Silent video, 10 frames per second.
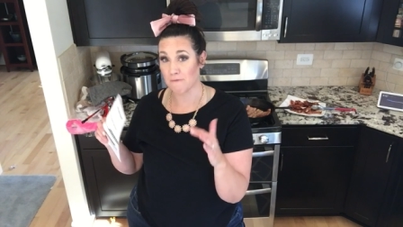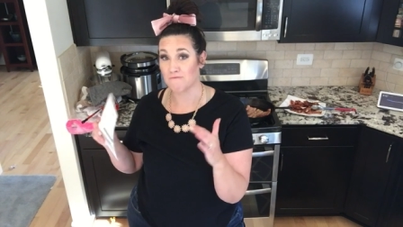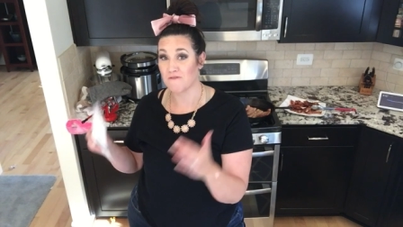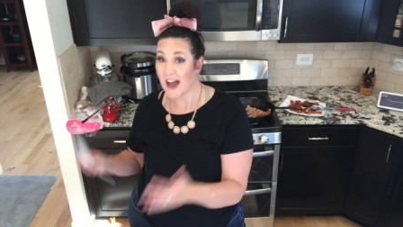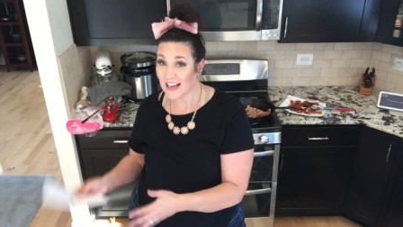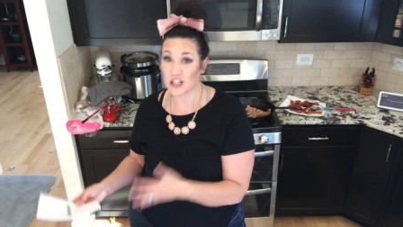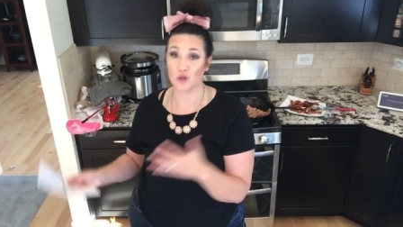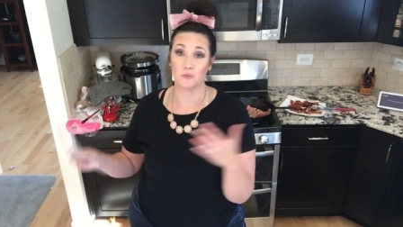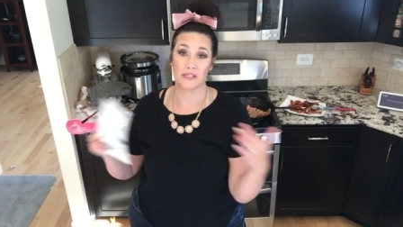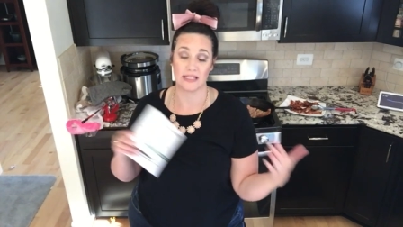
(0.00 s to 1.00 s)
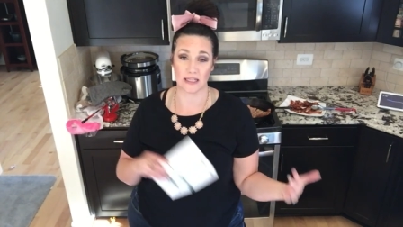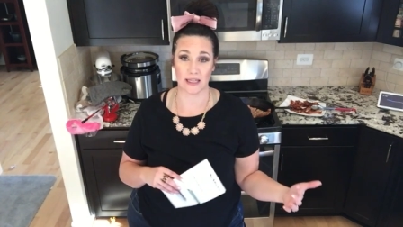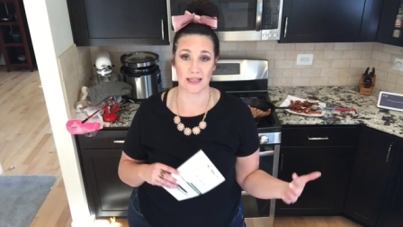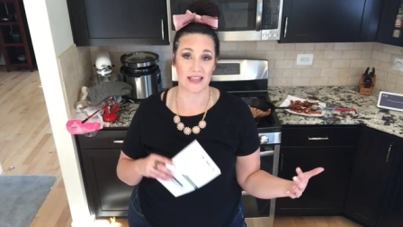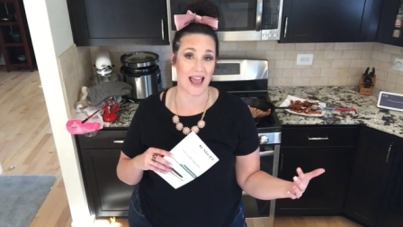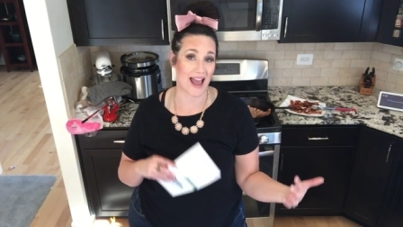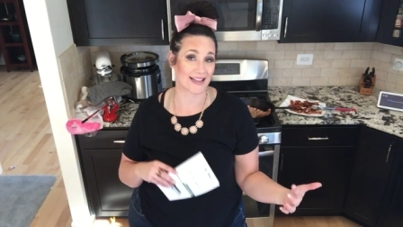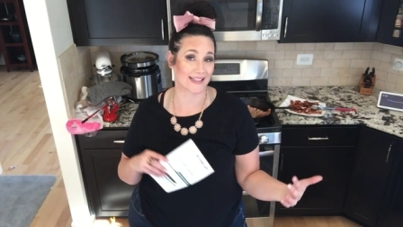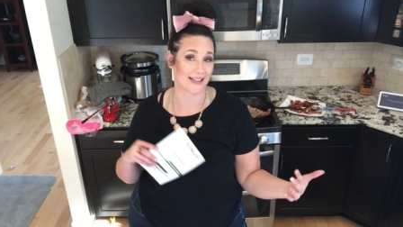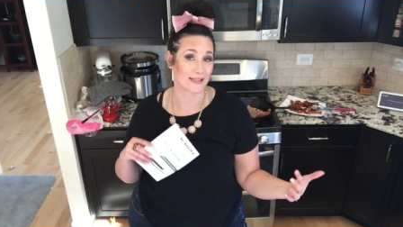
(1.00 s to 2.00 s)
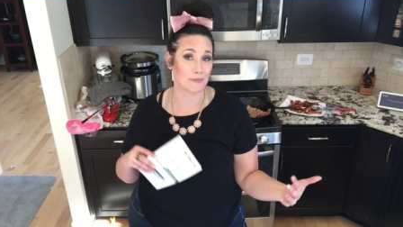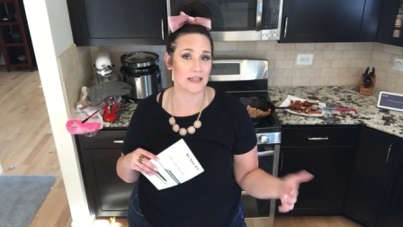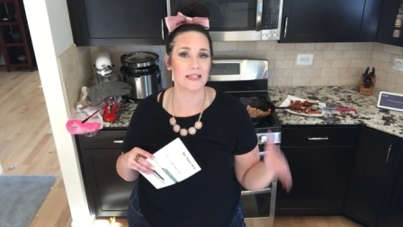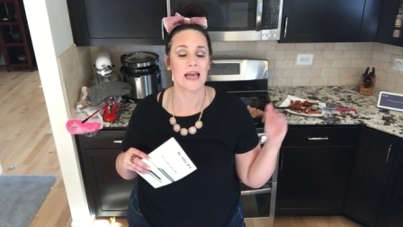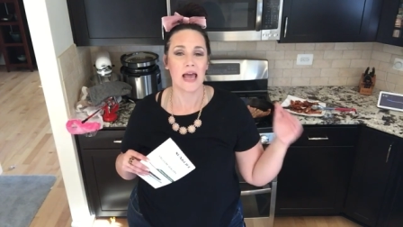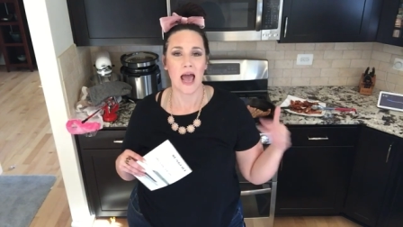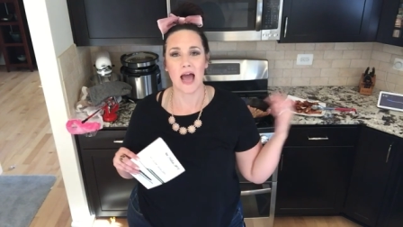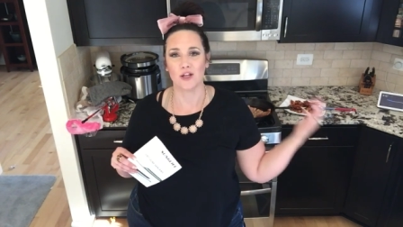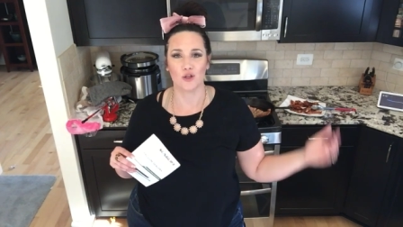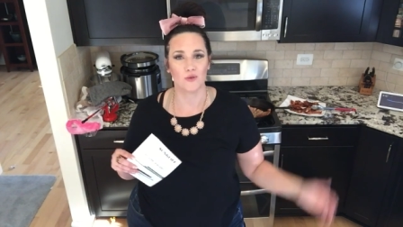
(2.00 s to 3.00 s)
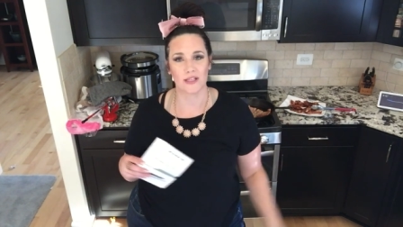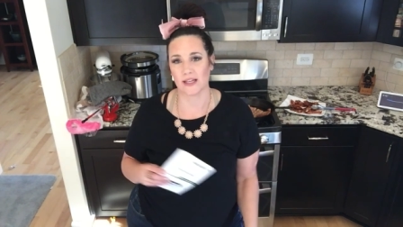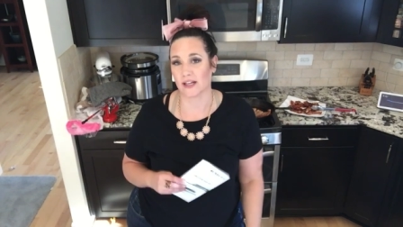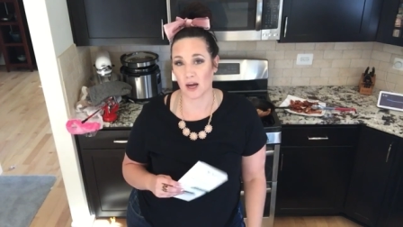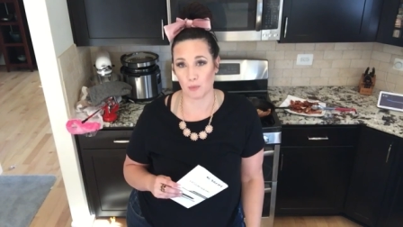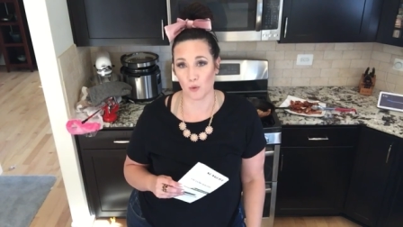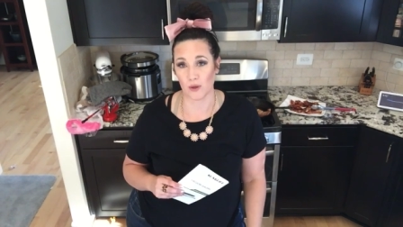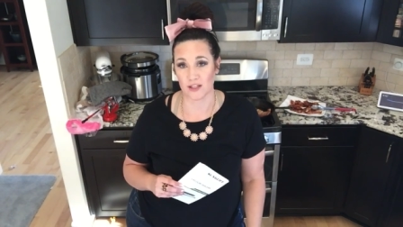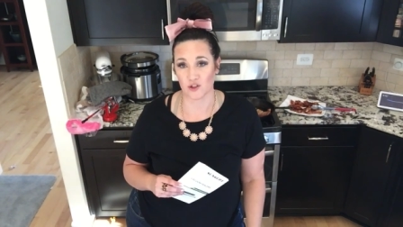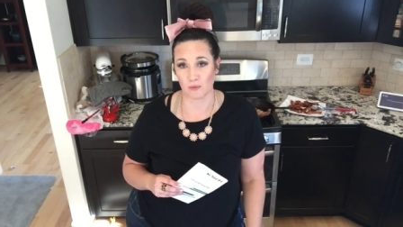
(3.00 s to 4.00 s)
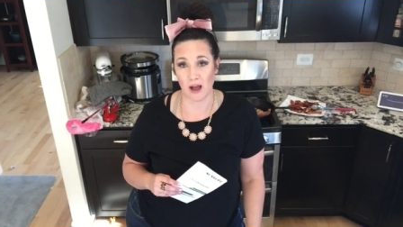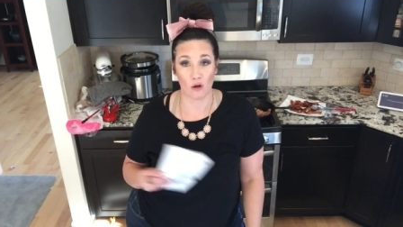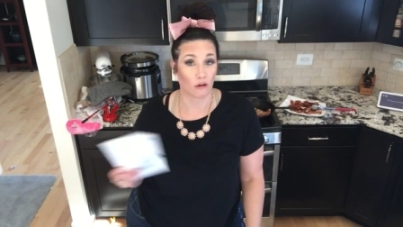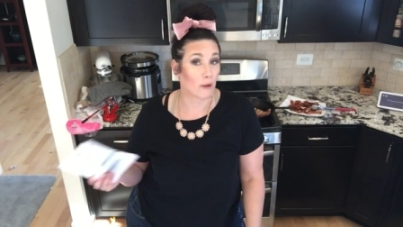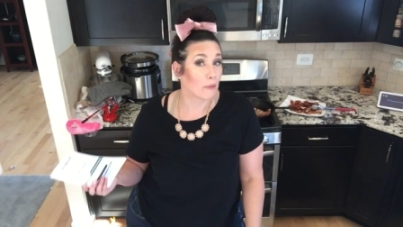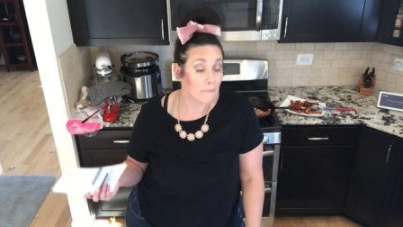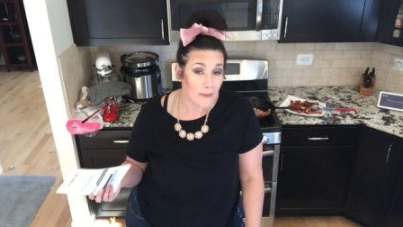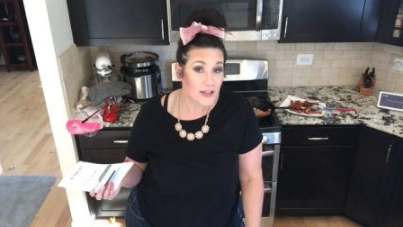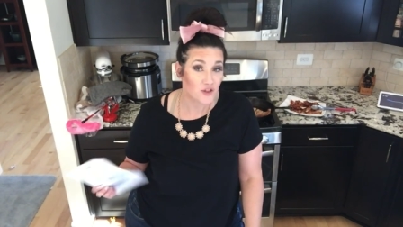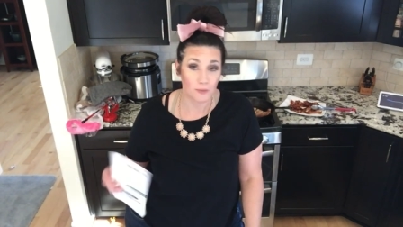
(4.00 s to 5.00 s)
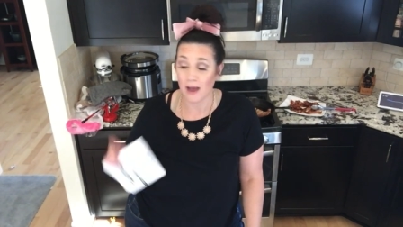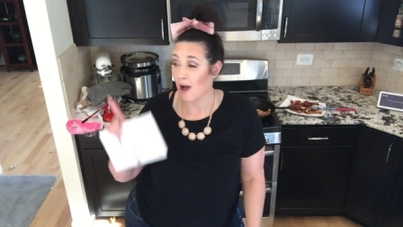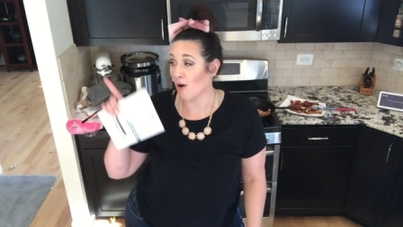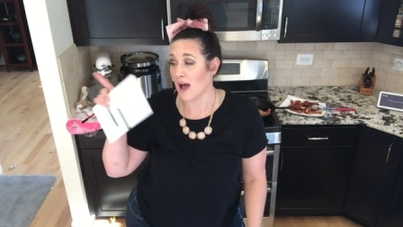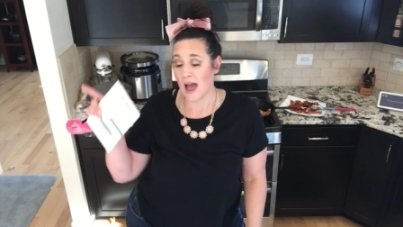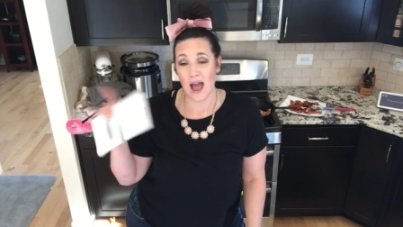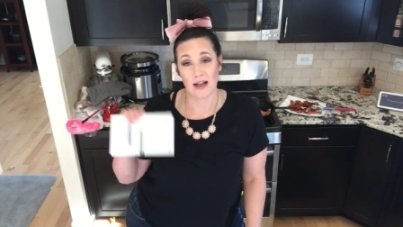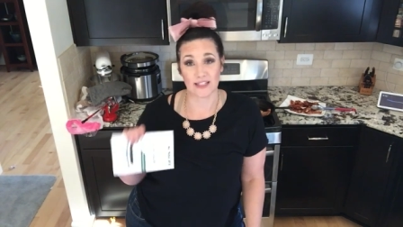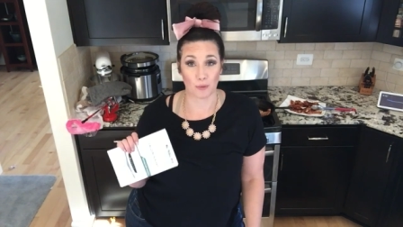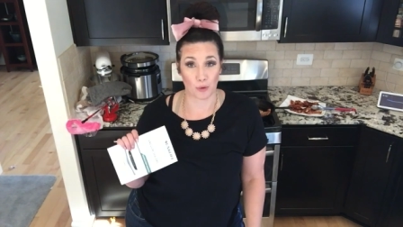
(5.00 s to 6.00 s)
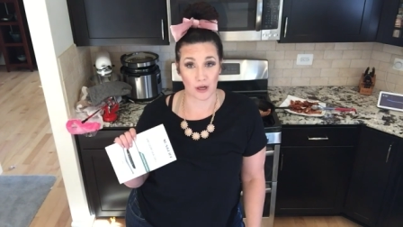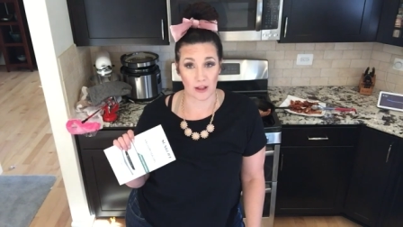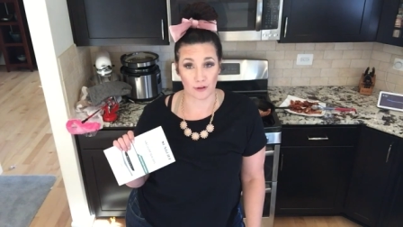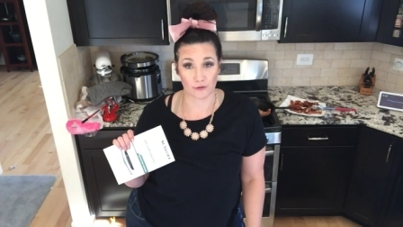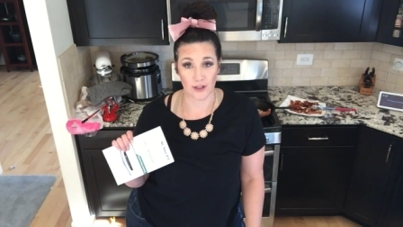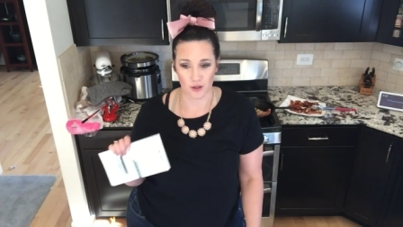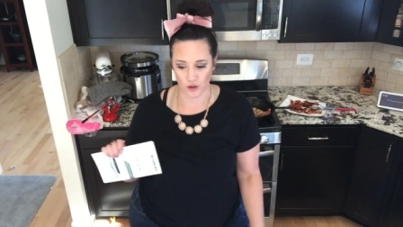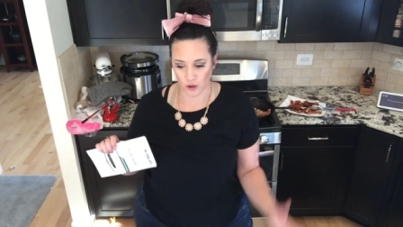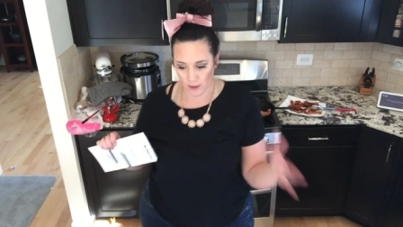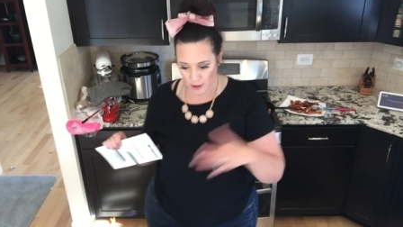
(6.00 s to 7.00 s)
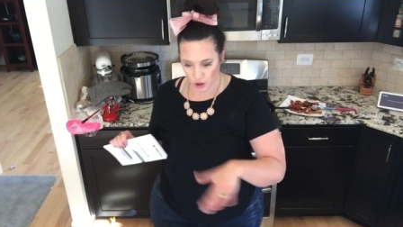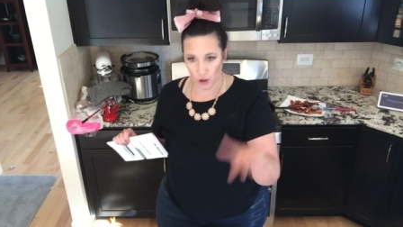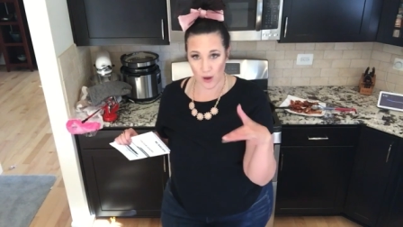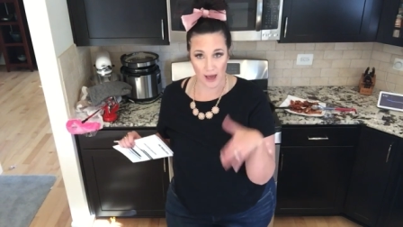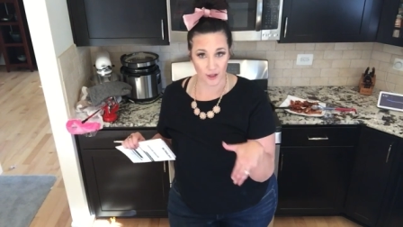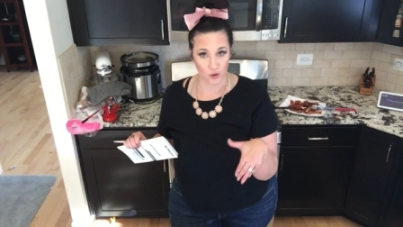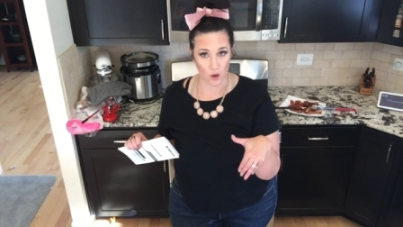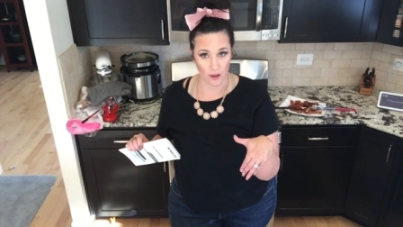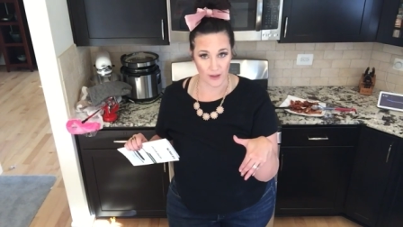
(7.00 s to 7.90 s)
vacuum sealing the excess meat and using it a couple weeks from now or a couple months from now, because I'll put it in the freezer. So let me show you how to do all